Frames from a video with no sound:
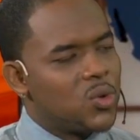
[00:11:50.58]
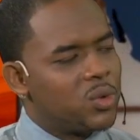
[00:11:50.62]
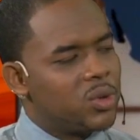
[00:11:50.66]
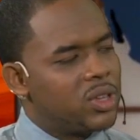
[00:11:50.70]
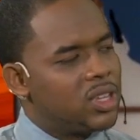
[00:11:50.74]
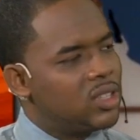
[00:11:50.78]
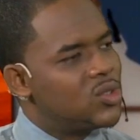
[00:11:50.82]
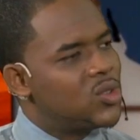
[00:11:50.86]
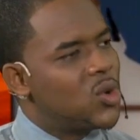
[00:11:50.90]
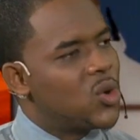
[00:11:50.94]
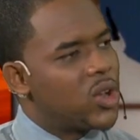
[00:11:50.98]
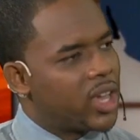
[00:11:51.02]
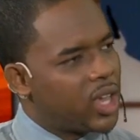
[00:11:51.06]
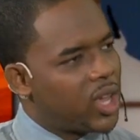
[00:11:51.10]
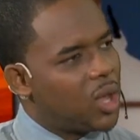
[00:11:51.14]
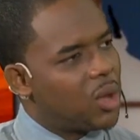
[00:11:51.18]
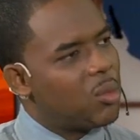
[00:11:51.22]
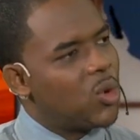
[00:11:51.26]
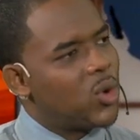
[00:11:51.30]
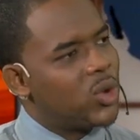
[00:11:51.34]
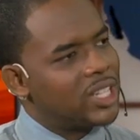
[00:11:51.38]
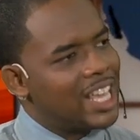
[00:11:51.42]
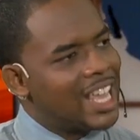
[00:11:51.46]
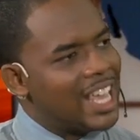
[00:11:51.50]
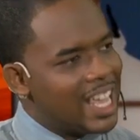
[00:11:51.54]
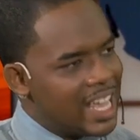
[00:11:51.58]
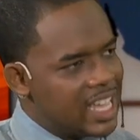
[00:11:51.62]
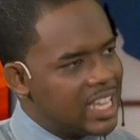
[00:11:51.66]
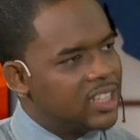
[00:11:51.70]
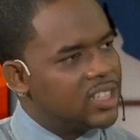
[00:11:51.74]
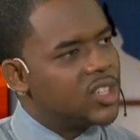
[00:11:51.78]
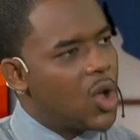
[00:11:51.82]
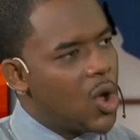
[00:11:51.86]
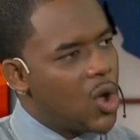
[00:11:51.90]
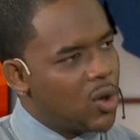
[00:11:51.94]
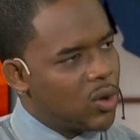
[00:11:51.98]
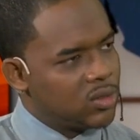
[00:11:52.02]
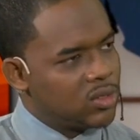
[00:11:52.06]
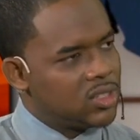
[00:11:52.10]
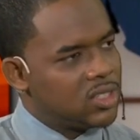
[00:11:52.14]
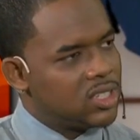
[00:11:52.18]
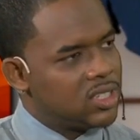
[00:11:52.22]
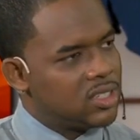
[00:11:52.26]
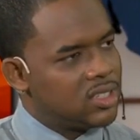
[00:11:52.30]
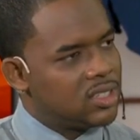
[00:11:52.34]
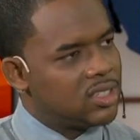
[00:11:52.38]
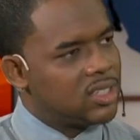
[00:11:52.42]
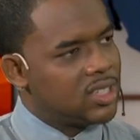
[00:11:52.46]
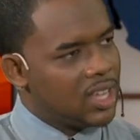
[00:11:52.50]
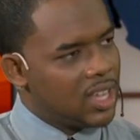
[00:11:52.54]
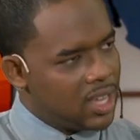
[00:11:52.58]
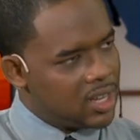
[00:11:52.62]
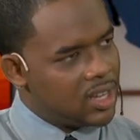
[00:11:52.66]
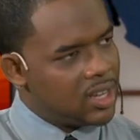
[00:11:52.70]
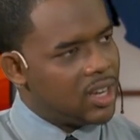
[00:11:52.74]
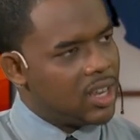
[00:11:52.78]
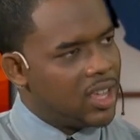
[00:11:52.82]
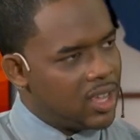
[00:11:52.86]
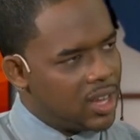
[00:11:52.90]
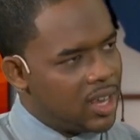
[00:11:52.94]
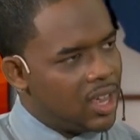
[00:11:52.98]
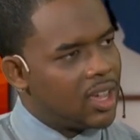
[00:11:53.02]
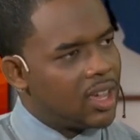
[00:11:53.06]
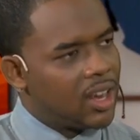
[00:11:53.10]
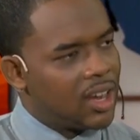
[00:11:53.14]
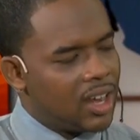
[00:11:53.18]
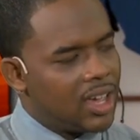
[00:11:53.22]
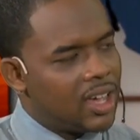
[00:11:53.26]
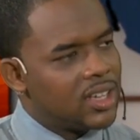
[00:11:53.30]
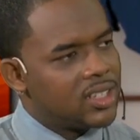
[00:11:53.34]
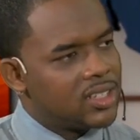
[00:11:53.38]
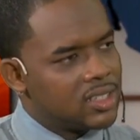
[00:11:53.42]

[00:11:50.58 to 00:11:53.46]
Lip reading: we're talking about 8 ounces in a glass.